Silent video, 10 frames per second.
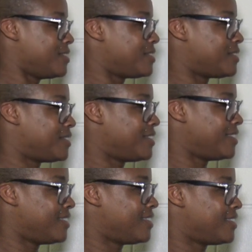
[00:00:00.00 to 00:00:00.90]

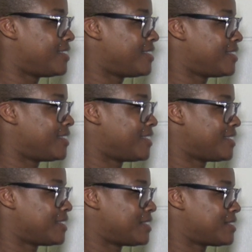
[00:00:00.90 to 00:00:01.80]

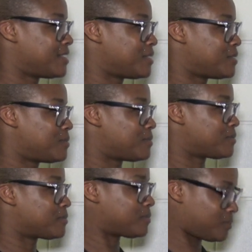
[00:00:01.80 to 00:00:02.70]

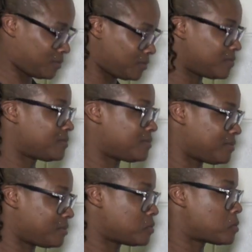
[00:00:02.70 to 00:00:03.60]

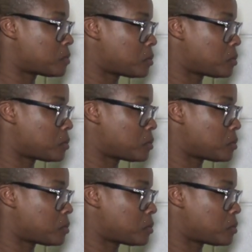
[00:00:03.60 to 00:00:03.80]
No words are spoken by the person on screen.